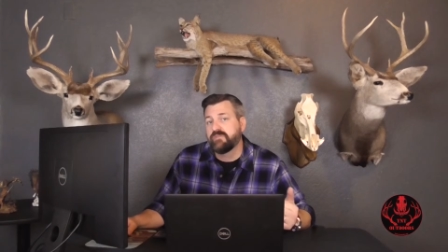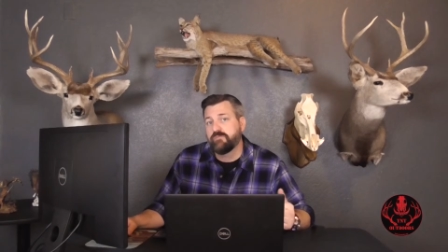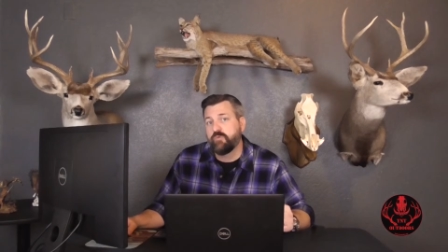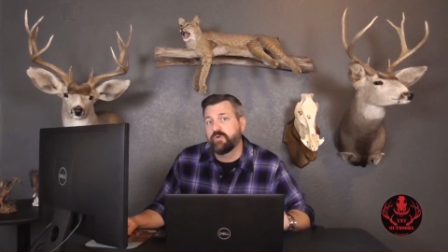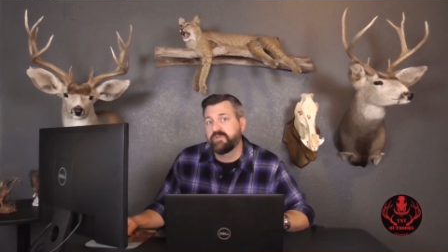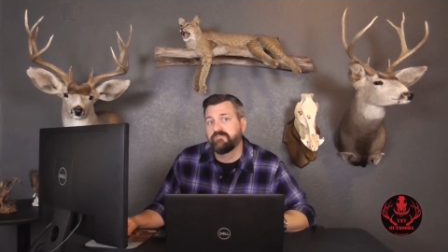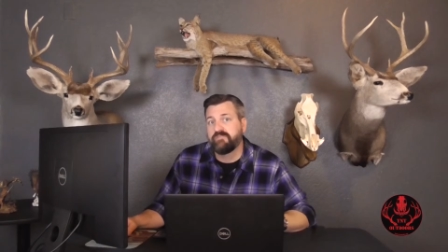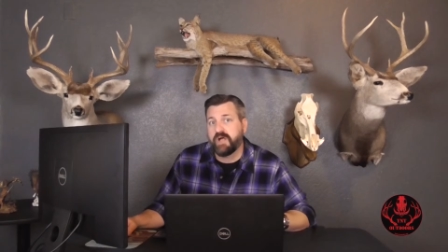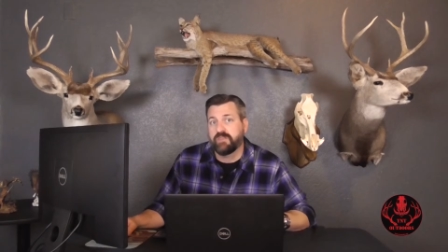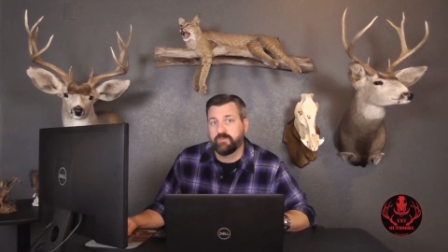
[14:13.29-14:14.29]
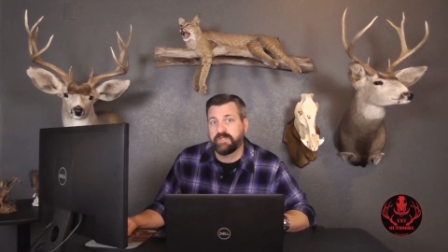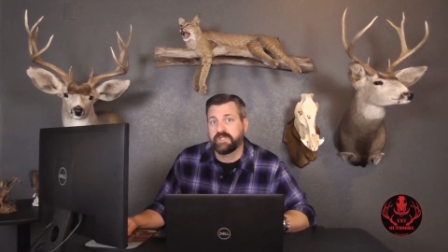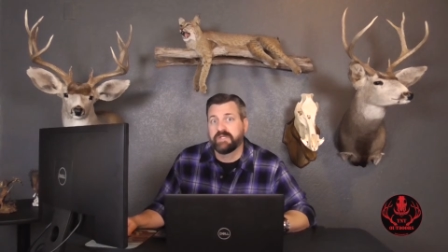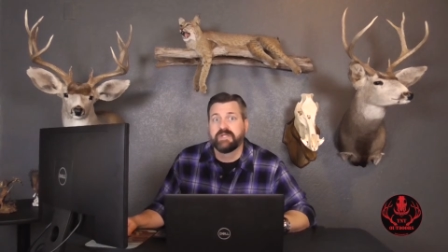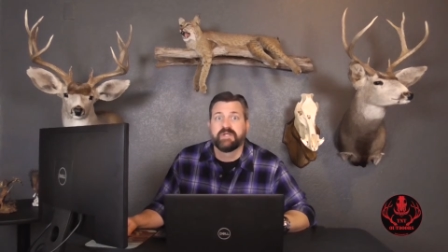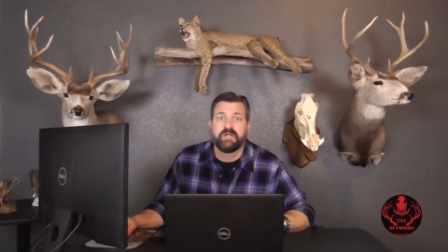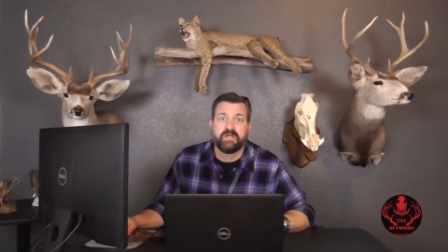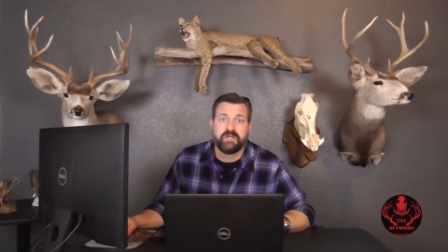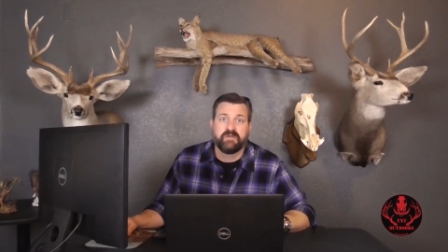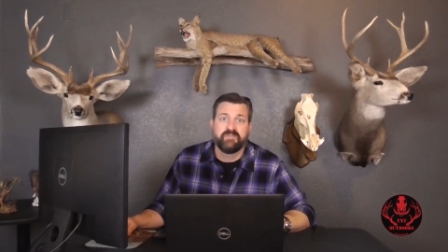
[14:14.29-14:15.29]
the morning following
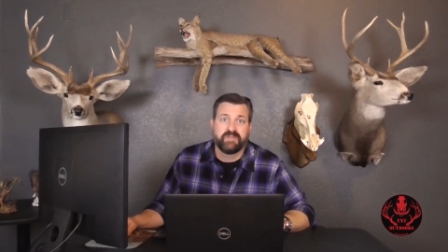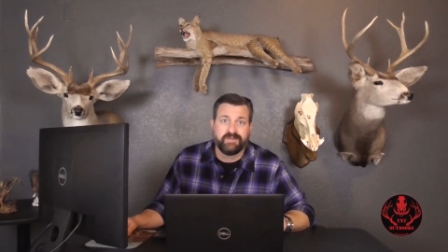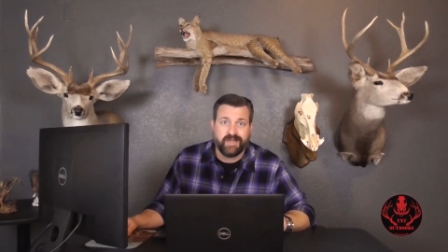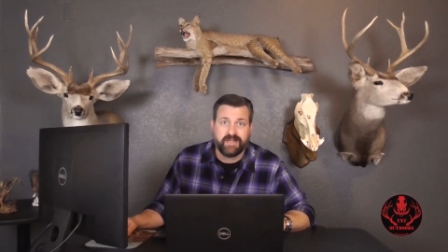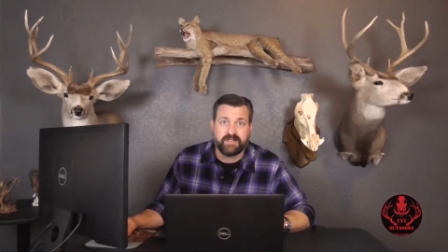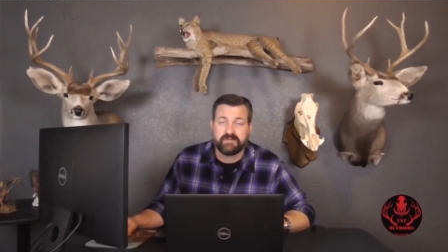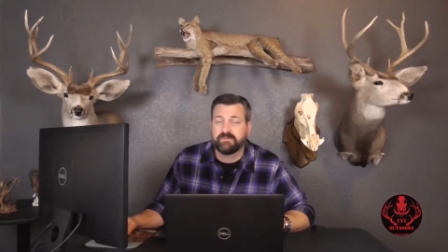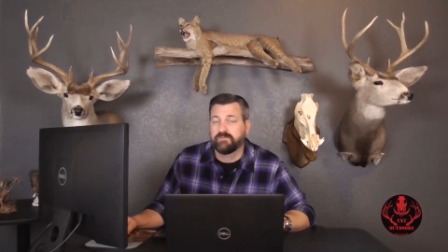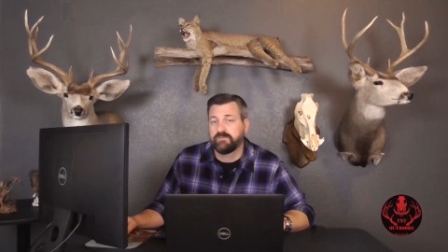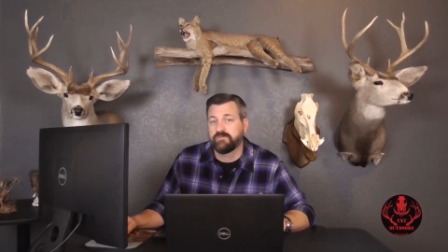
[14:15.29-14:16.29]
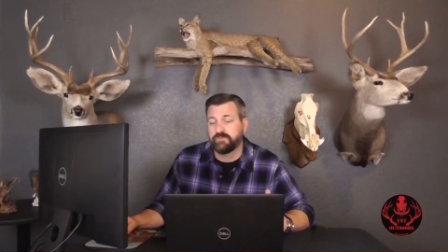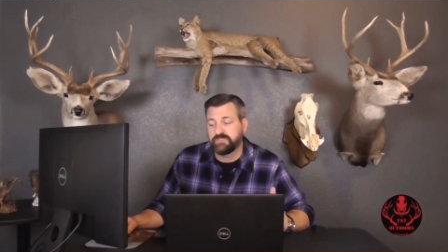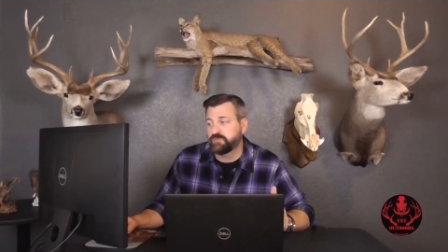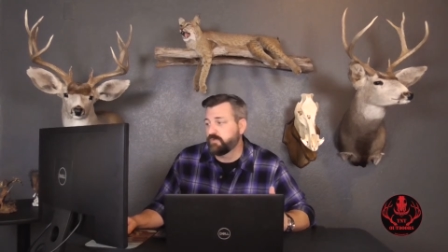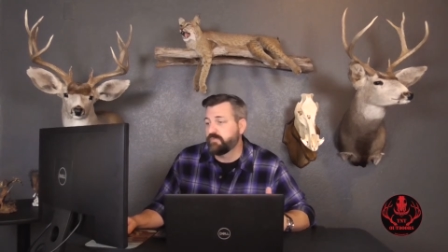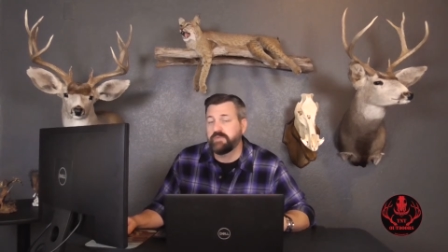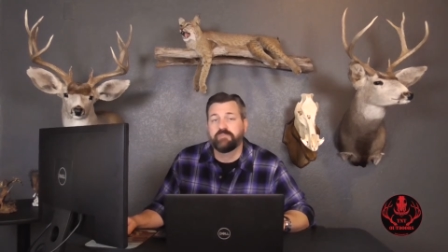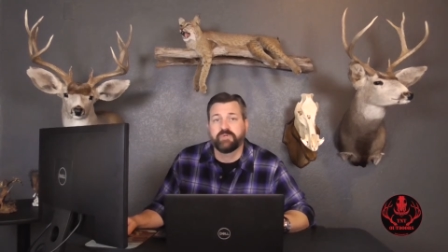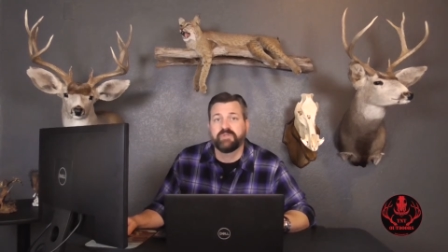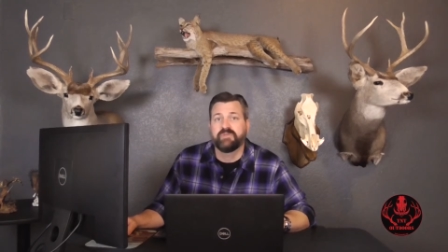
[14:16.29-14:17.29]
the 9th, which is when we
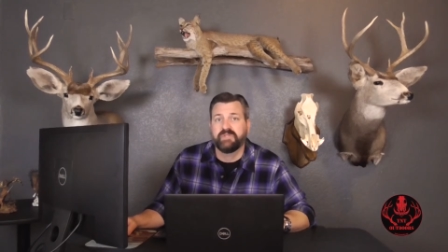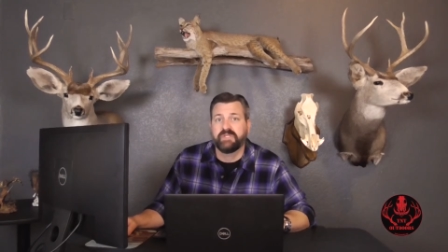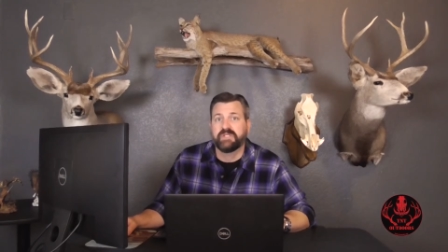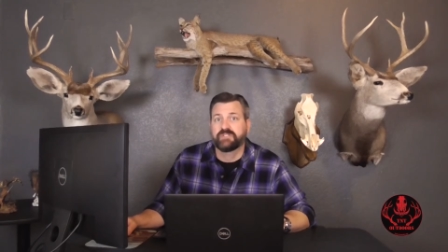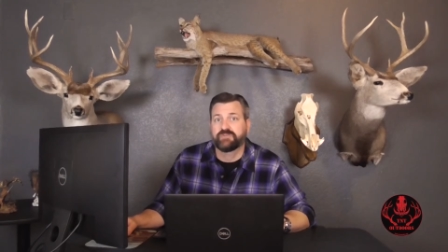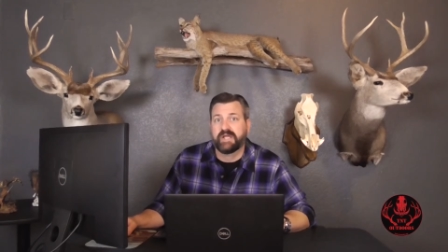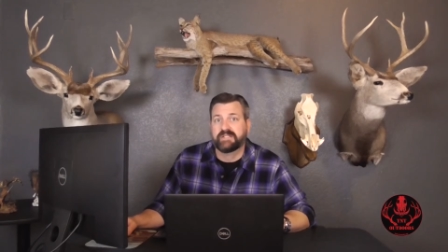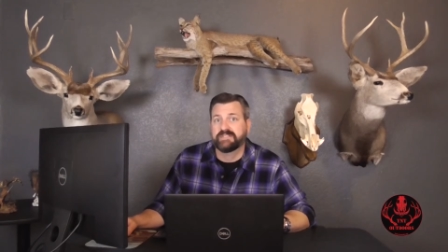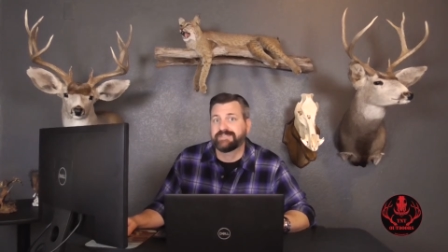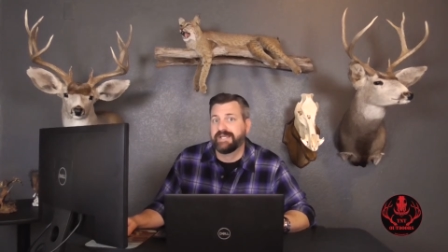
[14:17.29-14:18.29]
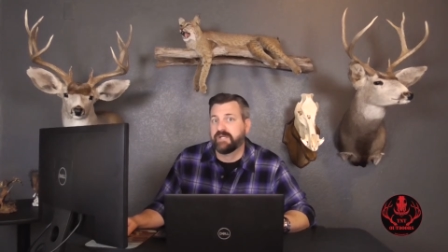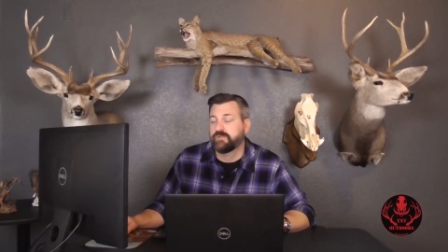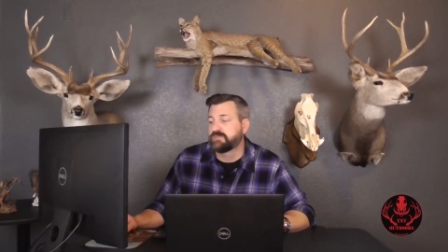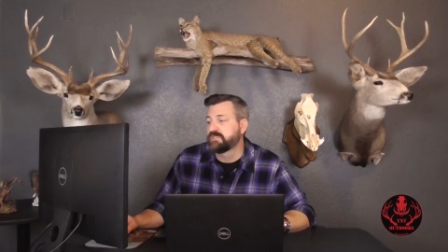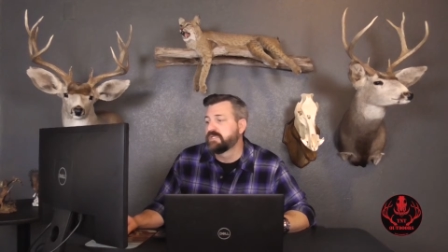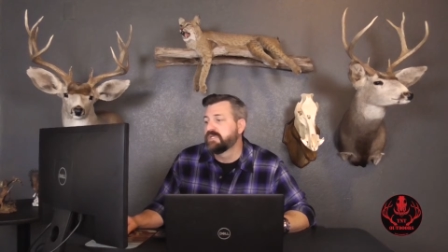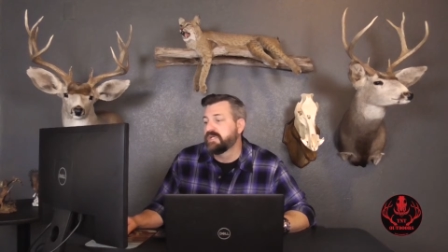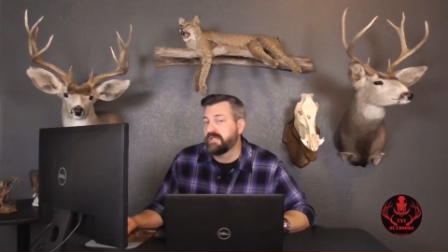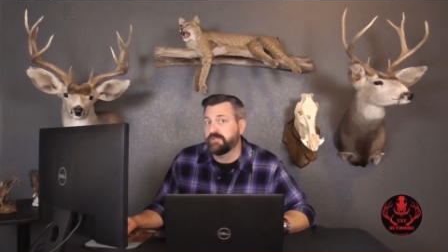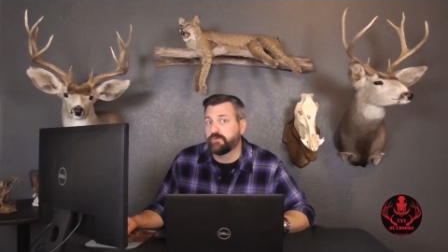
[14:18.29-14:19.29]
put the attractants out,
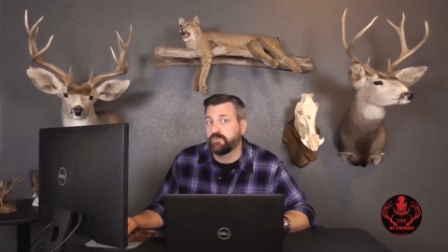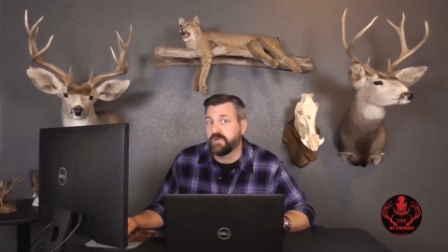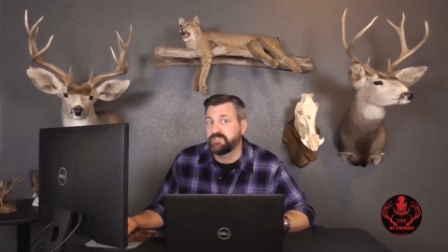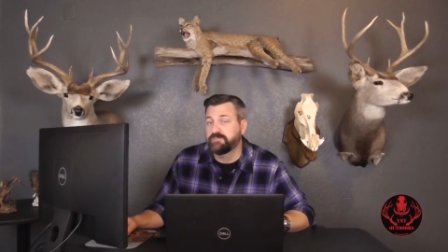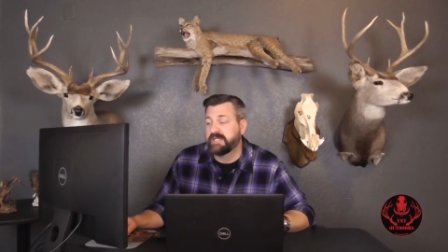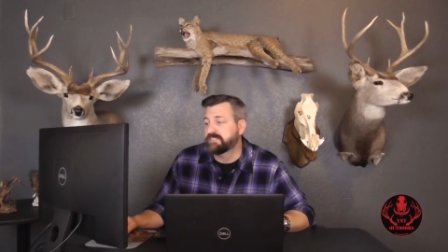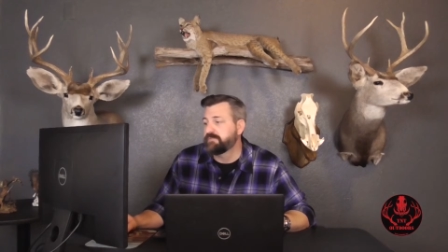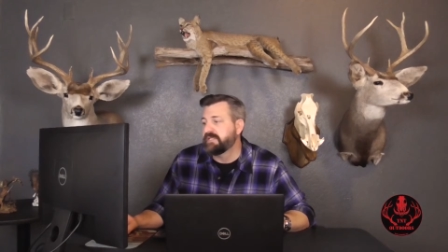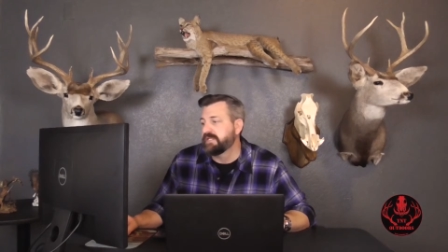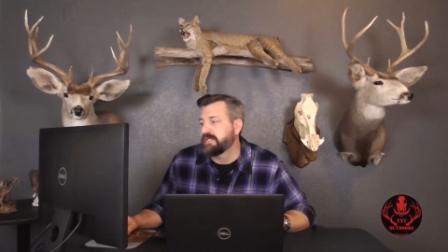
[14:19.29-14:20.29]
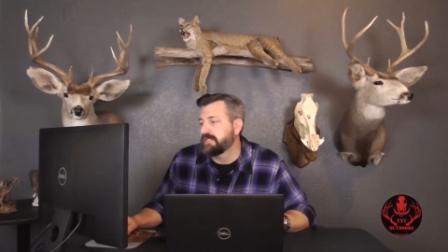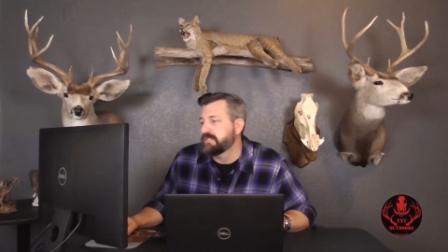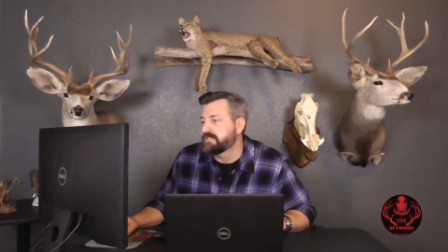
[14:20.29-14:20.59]
and the grudge match began.